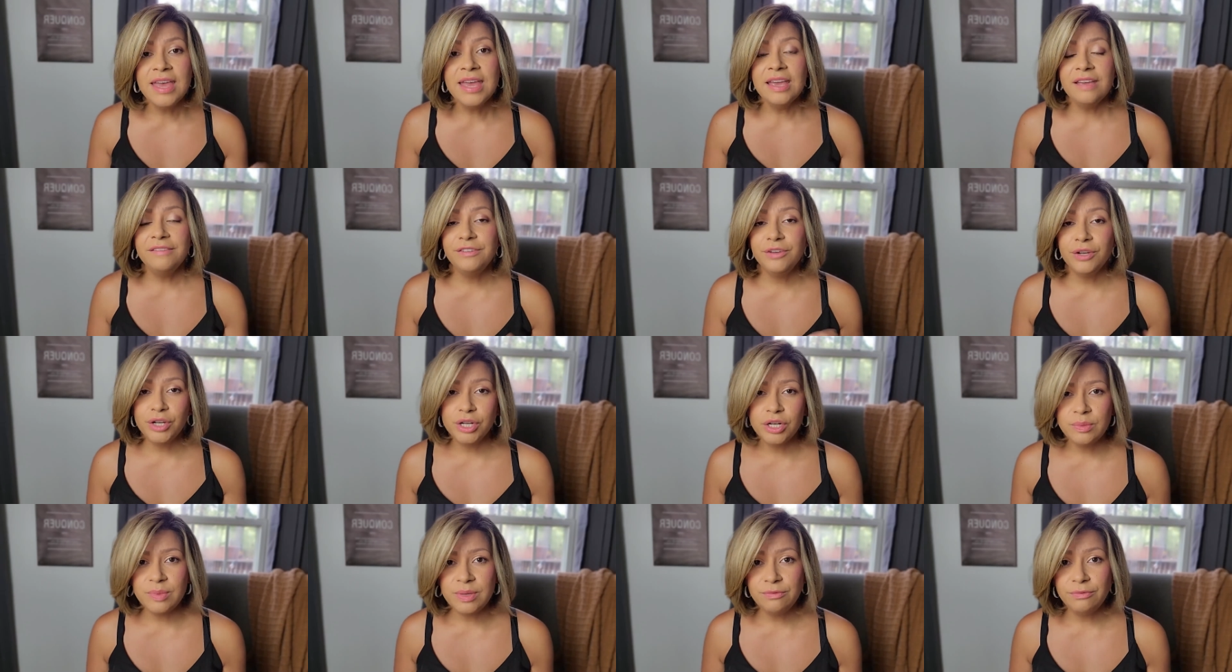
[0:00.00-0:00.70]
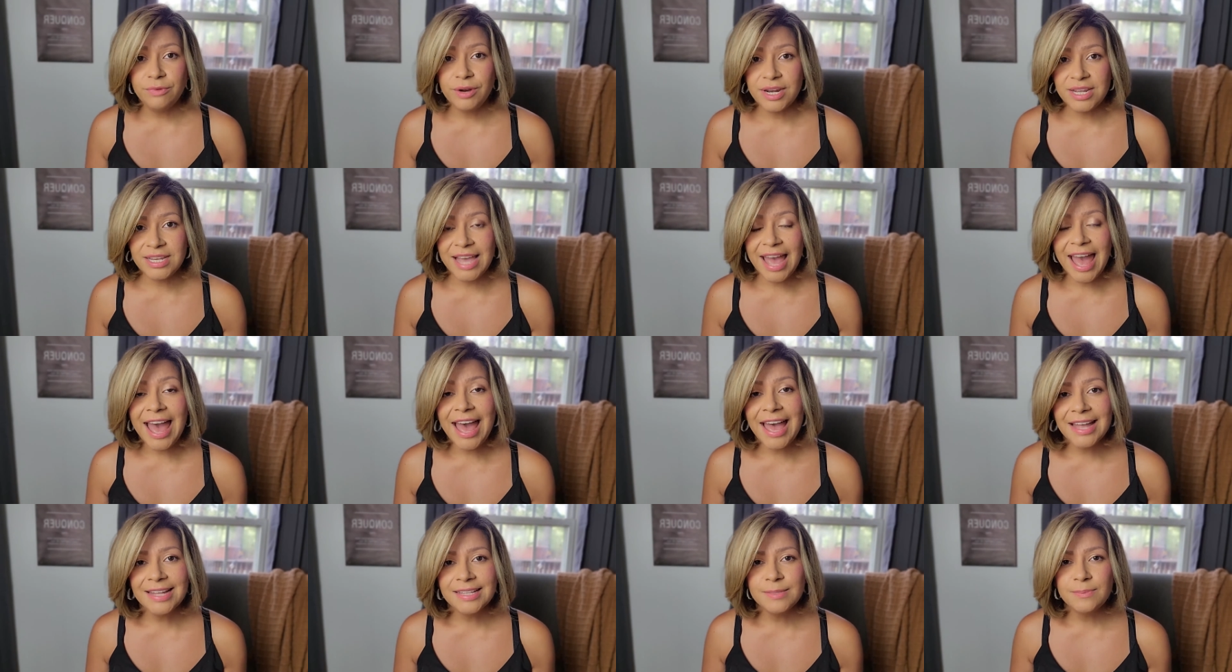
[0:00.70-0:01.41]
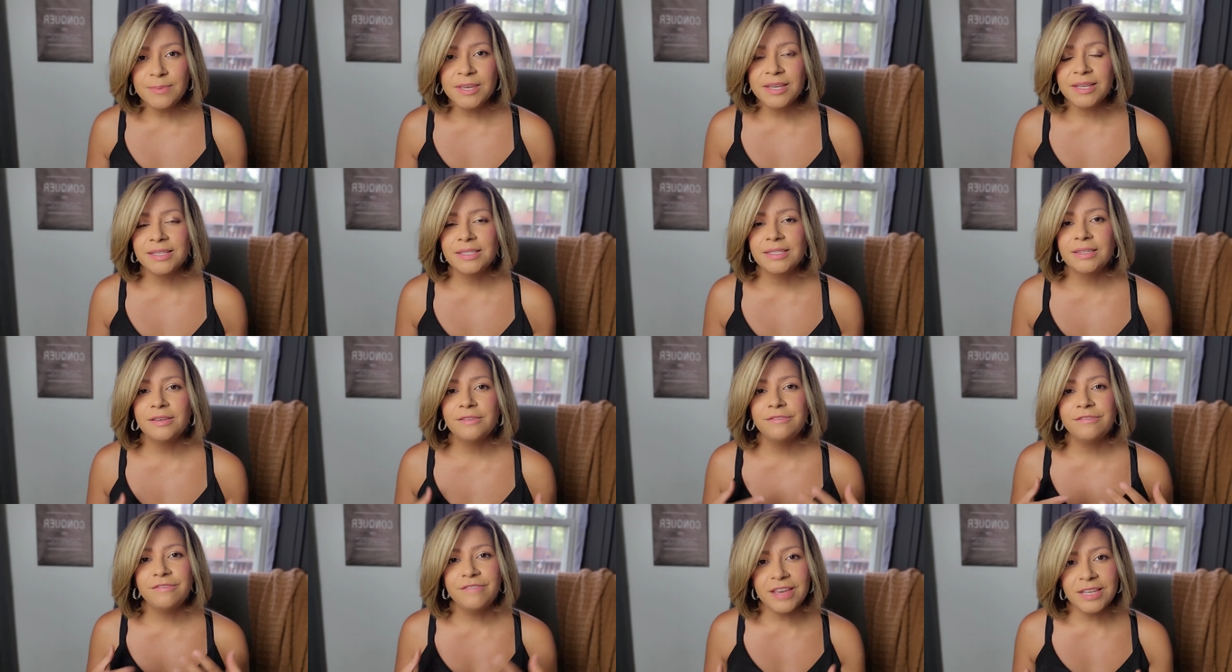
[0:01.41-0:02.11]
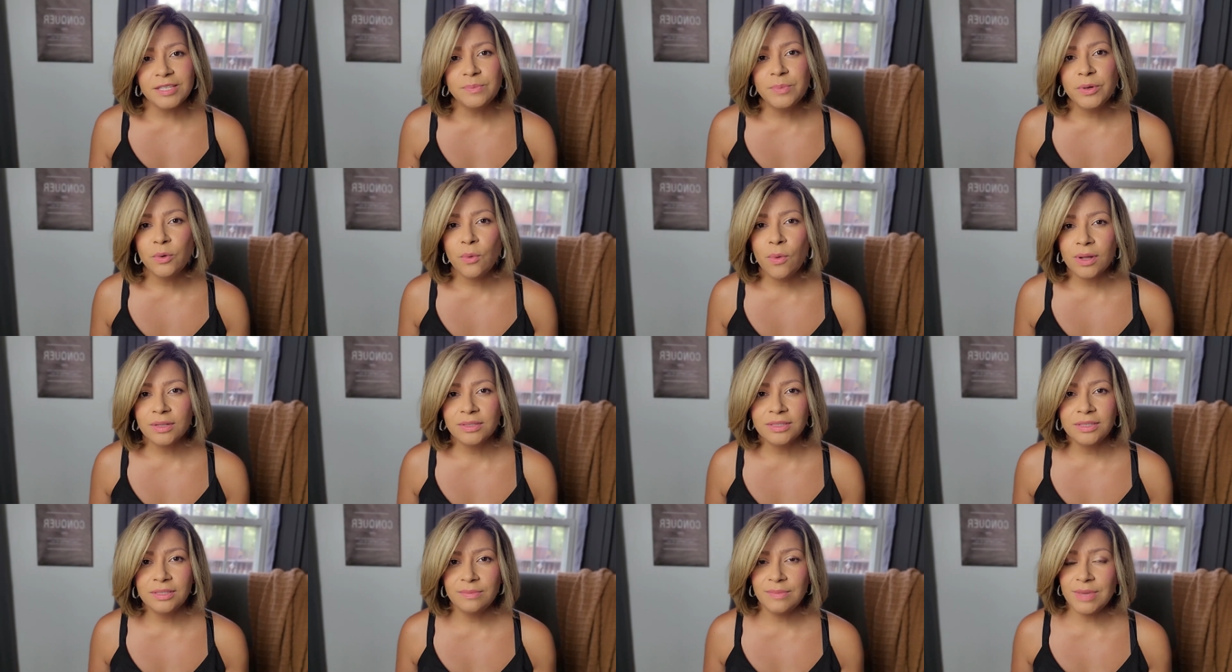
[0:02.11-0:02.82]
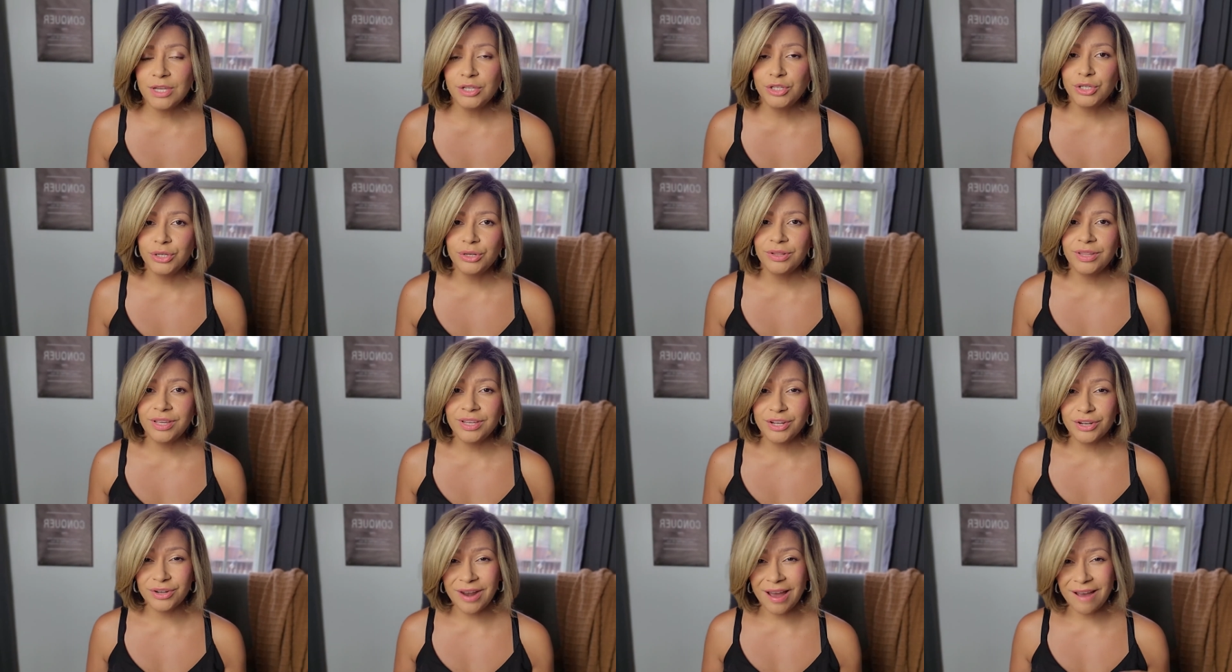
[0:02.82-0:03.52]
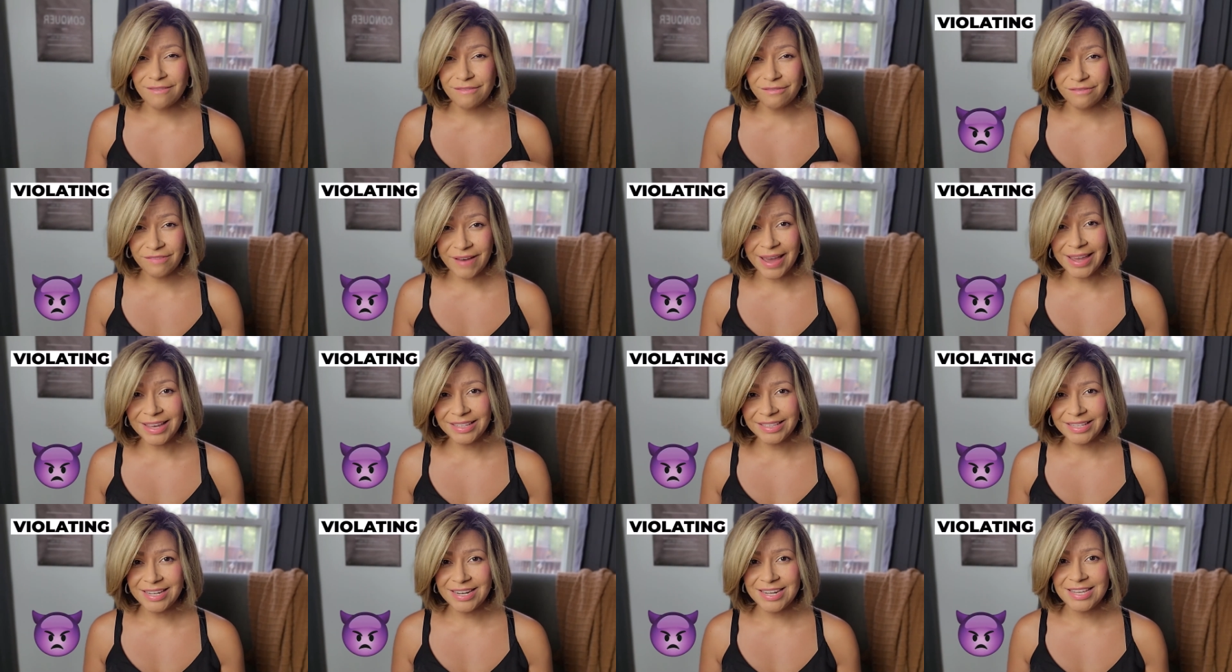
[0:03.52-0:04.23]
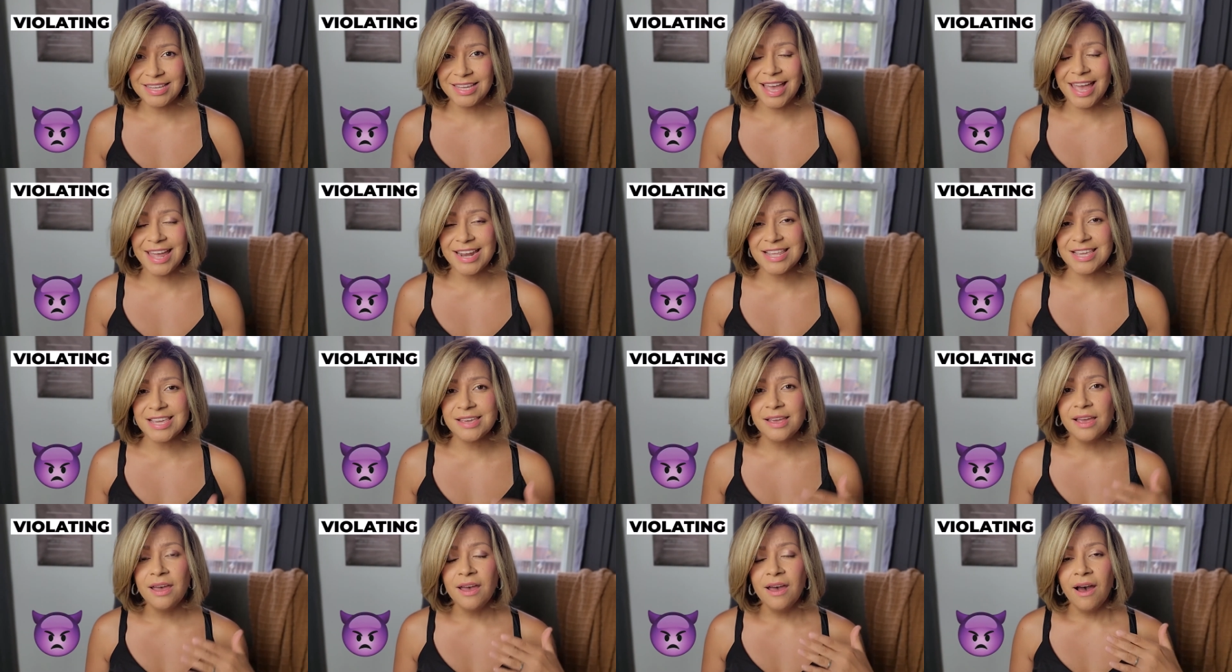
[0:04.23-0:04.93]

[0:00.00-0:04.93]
if you're going to be running ads, because Facebook wants to make sure that you're not violating any